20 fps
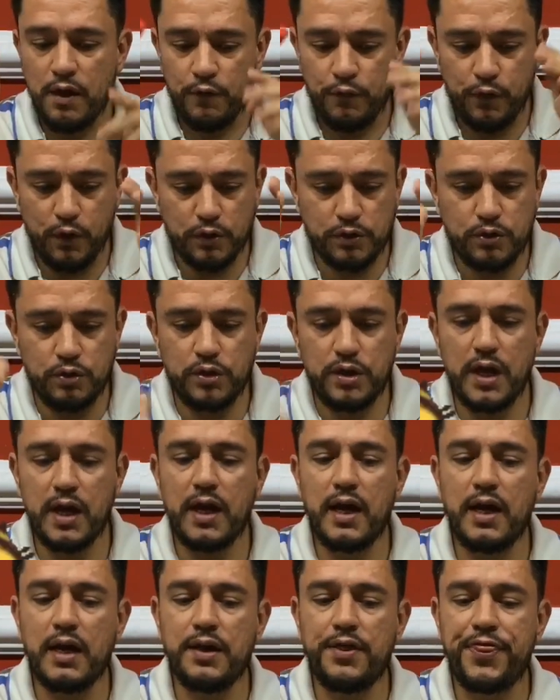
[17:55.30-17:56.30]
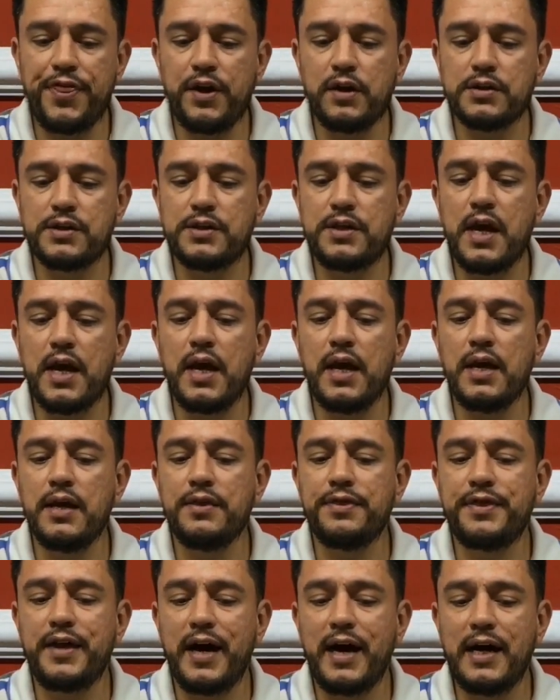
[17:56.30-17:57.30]
For today, Thursday,
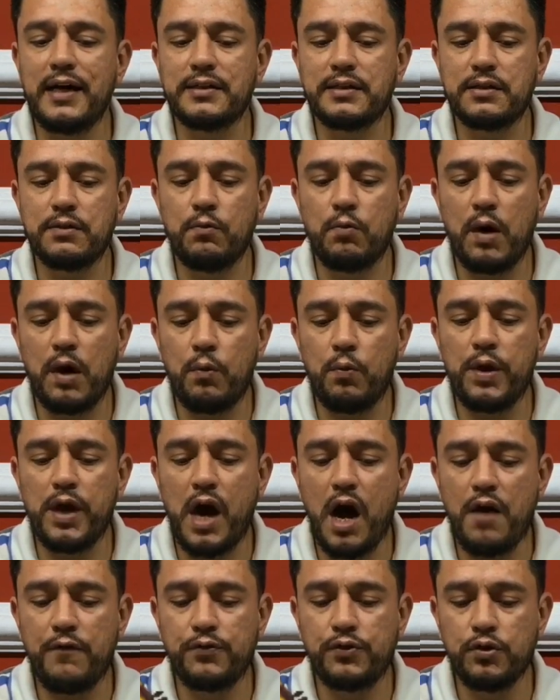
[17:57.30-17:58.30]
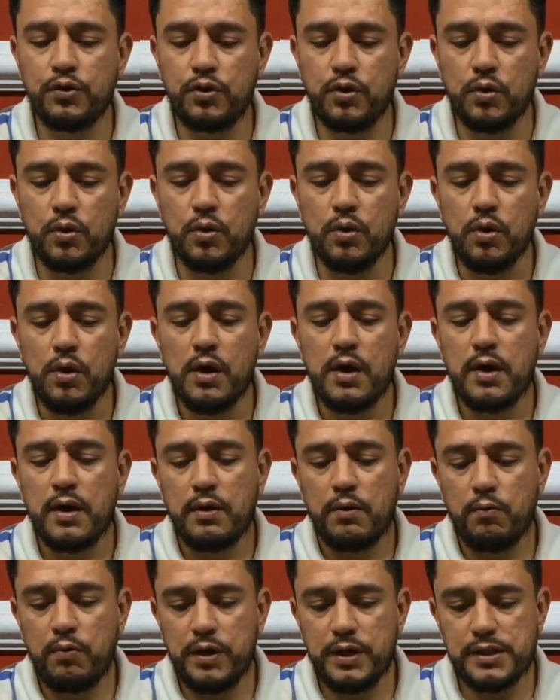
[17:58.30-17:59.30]
that's what we have to do.
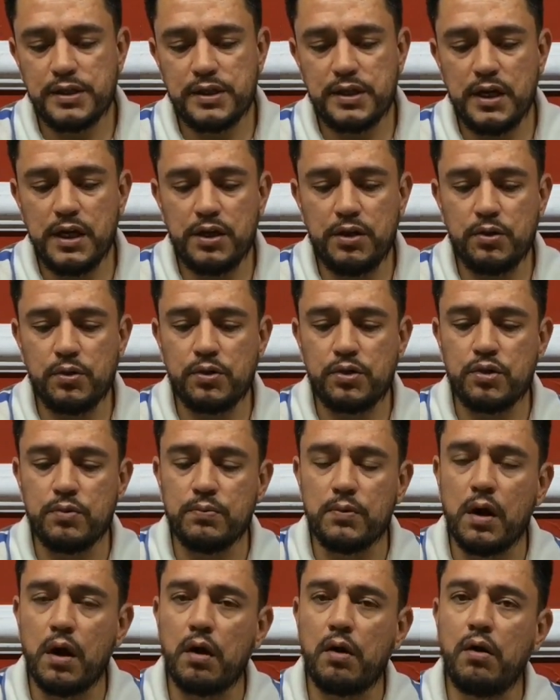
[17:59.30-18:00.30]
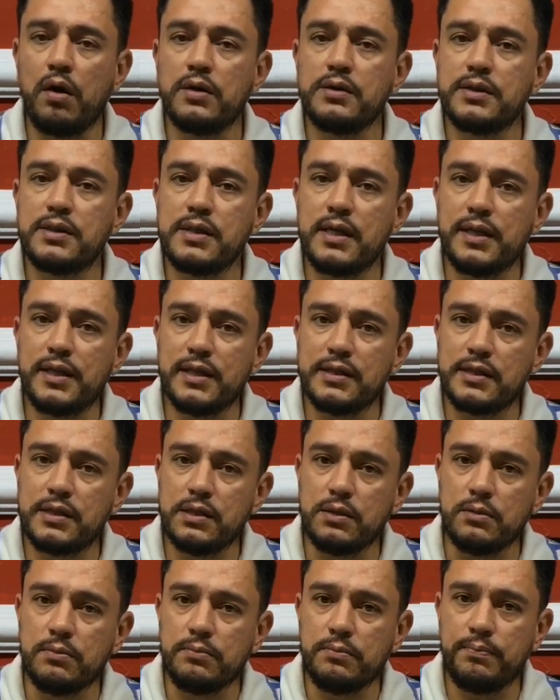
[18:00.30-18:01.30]
We see you tomorrow in the
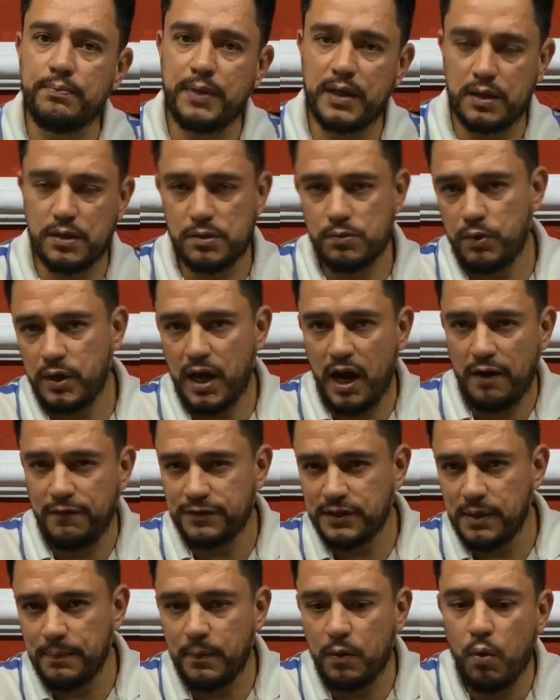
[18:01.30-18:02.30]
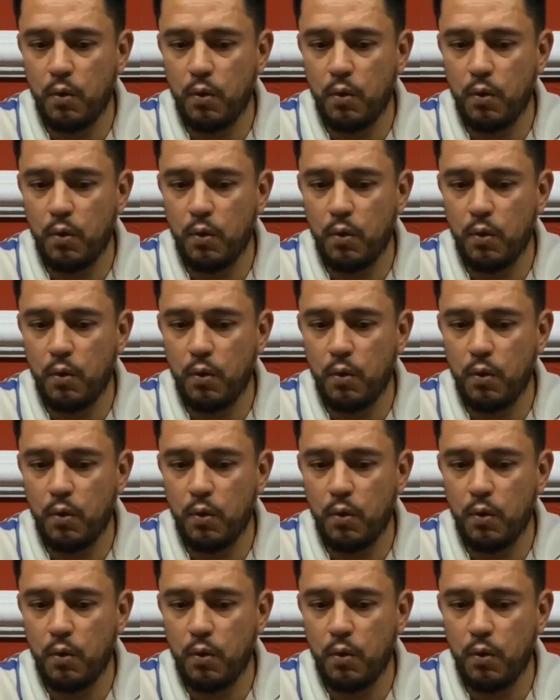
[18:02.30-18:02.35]
Zoom because we have some